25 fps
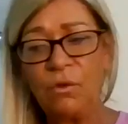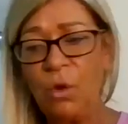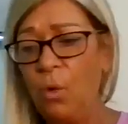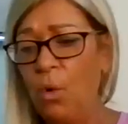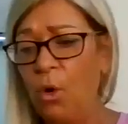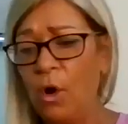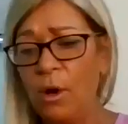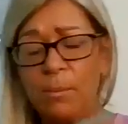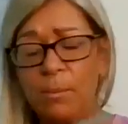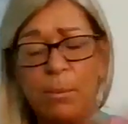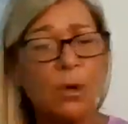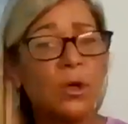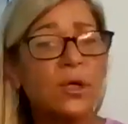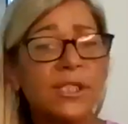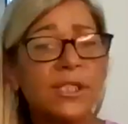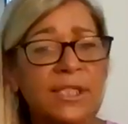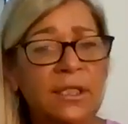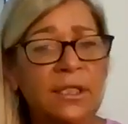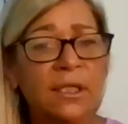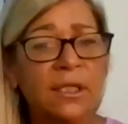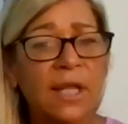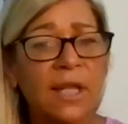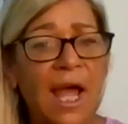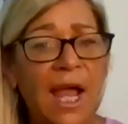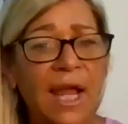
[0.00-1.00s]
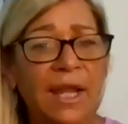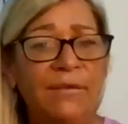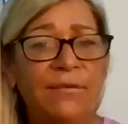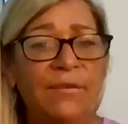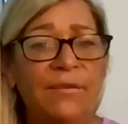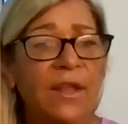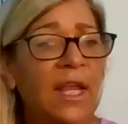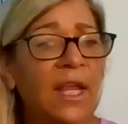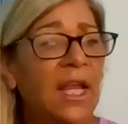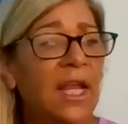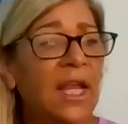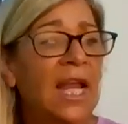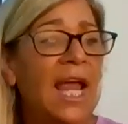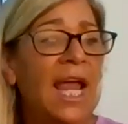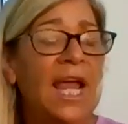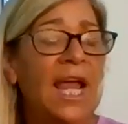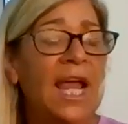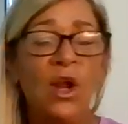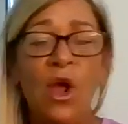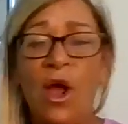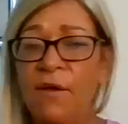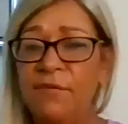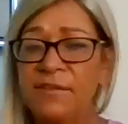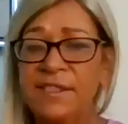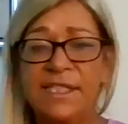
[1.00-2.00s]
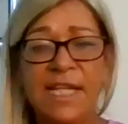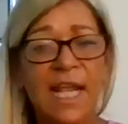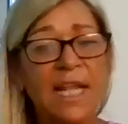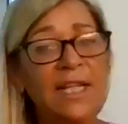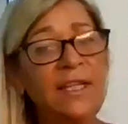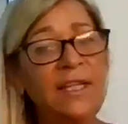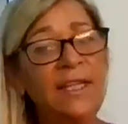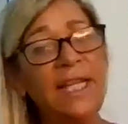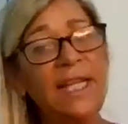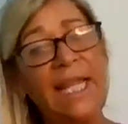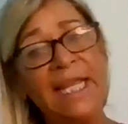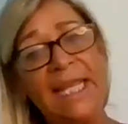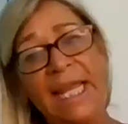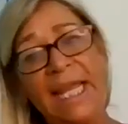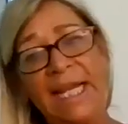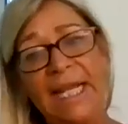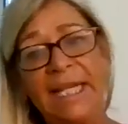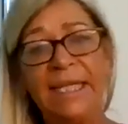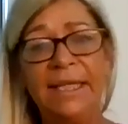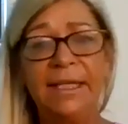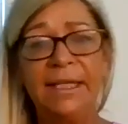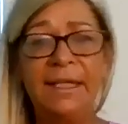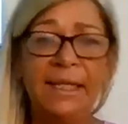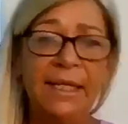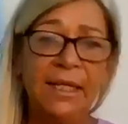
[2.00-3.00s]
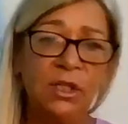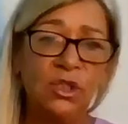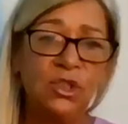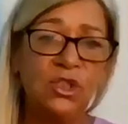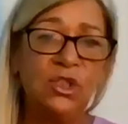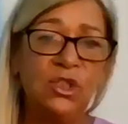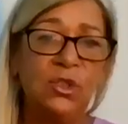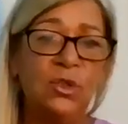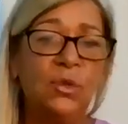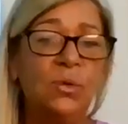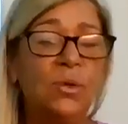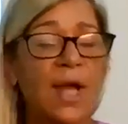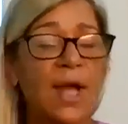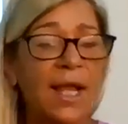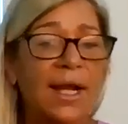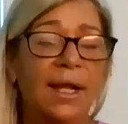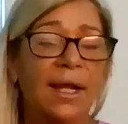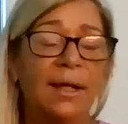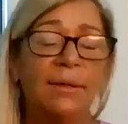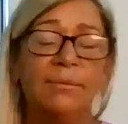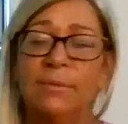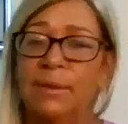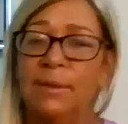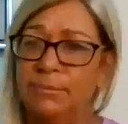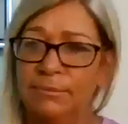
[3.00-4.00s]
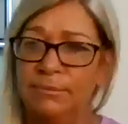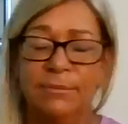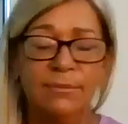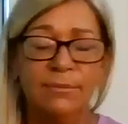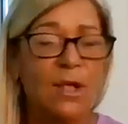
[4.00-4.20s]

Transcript: or personal life, and all of a sudden they get a little too kind of